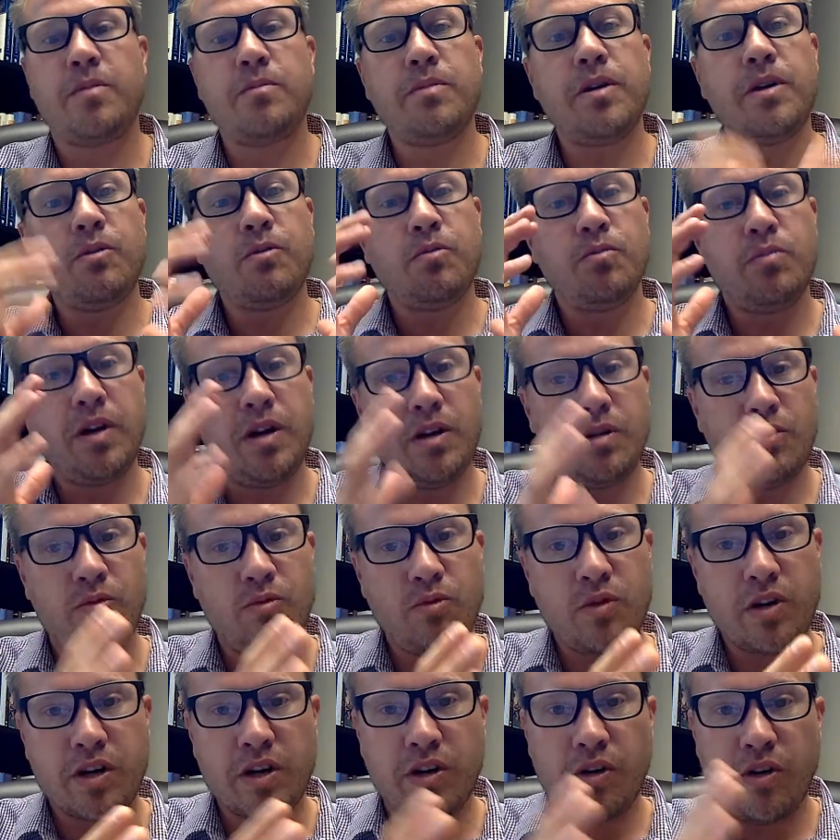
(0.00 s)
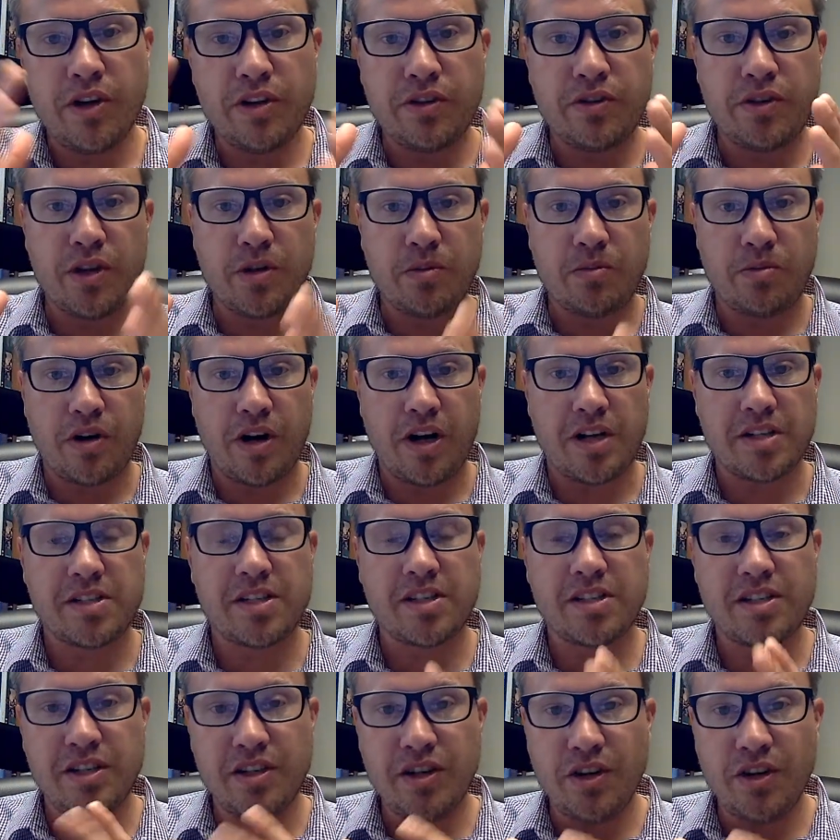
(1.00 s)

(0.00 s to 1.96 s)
but we're going through the process and